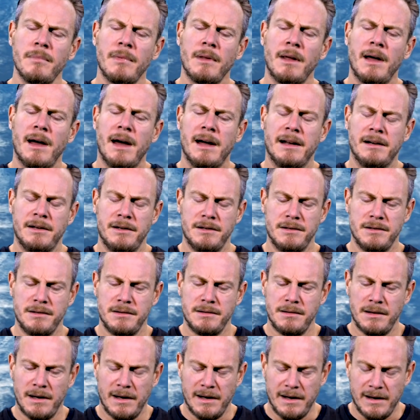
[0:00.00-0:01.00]
And
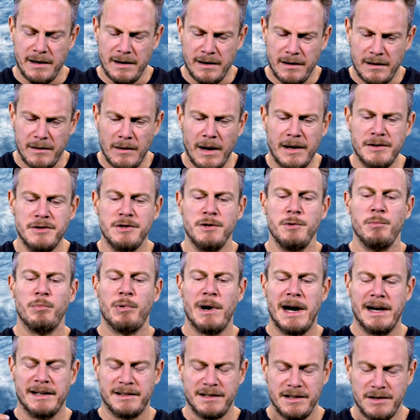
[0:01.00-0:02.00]
as you
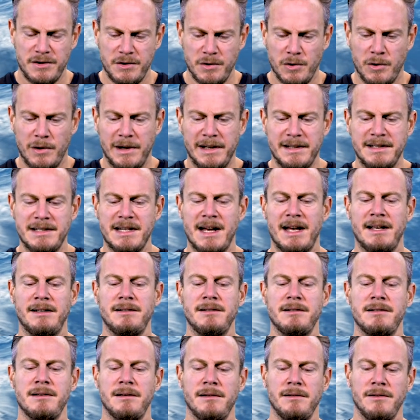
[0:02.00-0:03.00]
practice your
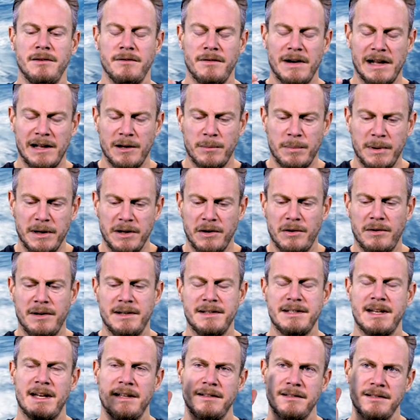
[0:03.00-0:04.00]
intent and developing your
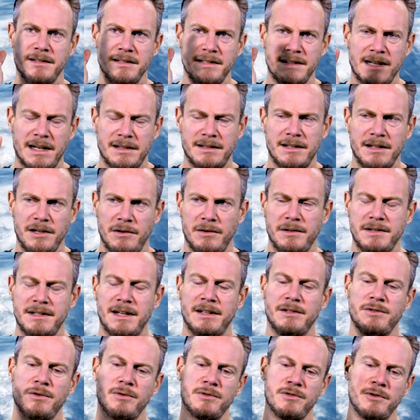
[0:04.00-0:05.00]
intent and setting your
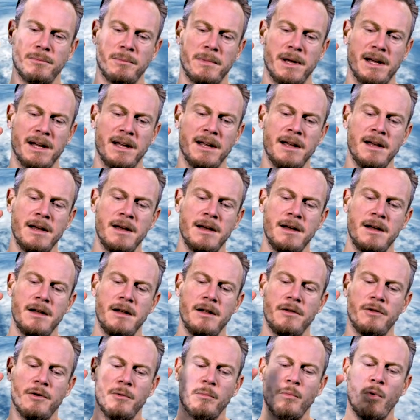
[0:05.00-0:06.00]
intent on something,
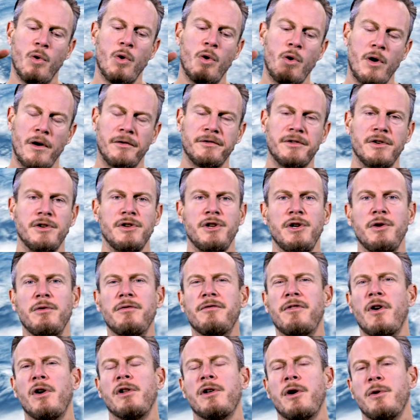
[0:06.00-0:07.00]
the more often you
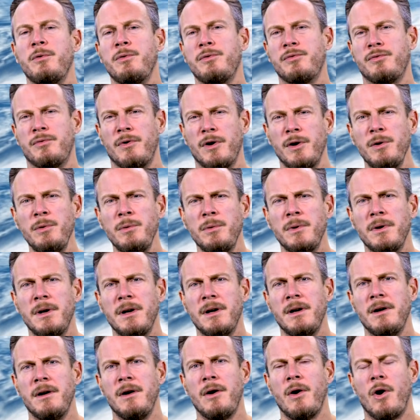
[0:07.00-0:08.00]
follow through
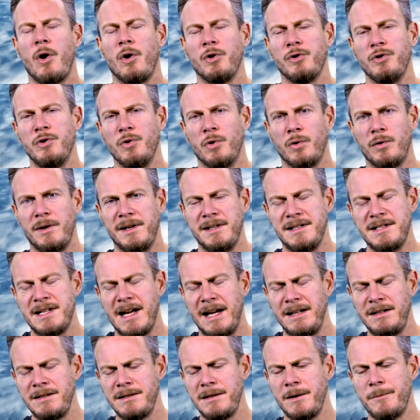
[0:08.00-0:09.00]
on your
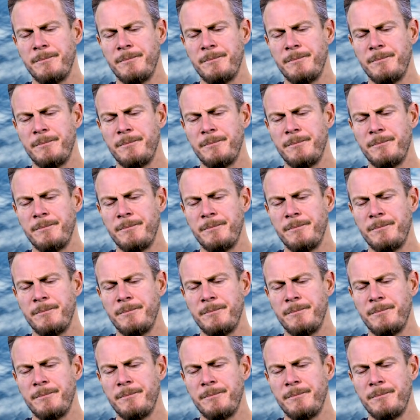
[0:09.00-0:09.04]
intent,